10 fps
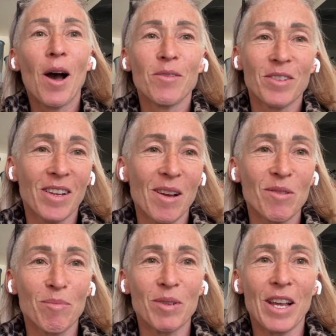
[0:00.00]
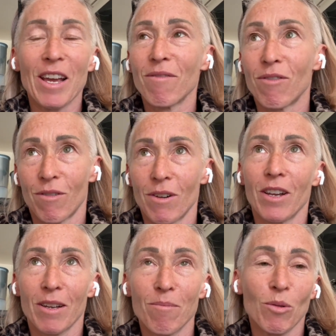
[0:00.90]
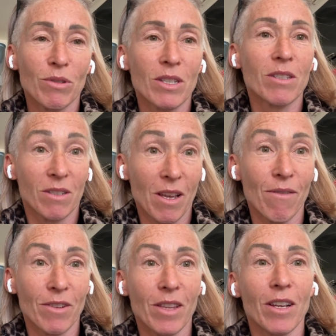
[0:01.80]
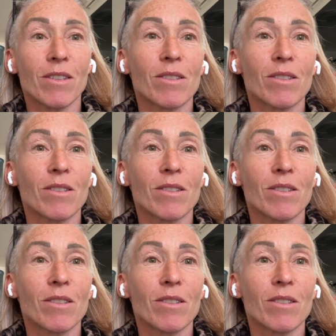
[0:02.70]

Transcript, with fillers: hundred times per day for like most everything.